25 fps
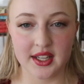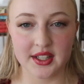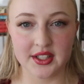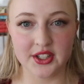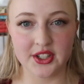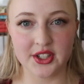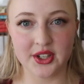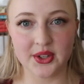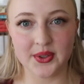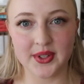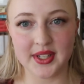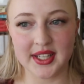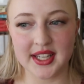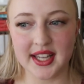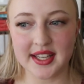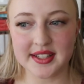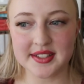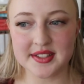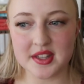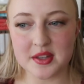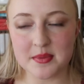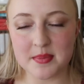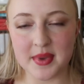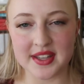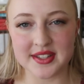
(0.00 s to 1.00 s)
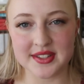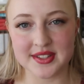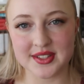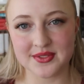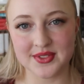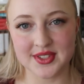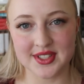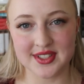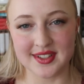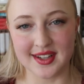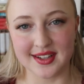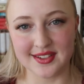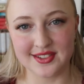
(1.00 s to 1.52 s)
He has the best
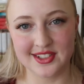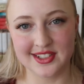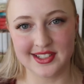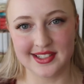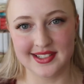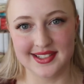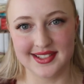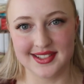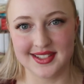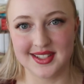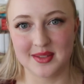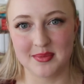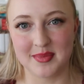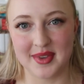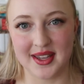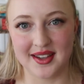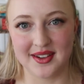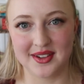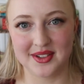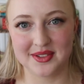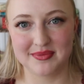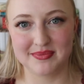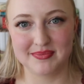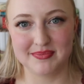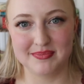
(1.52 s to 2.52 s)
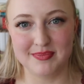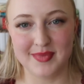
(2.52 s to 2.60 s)
of intentions about